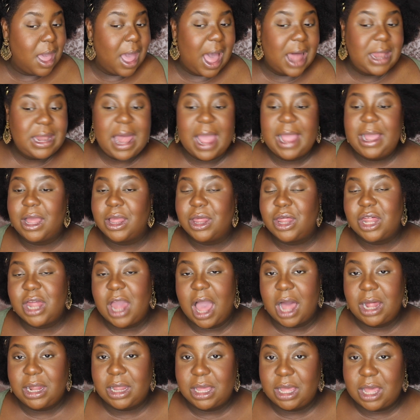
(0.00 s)
I like a
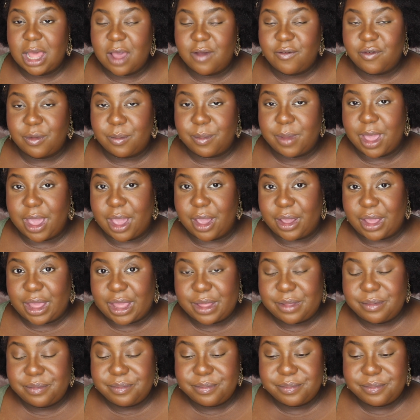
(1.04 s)
chocolate covered berry.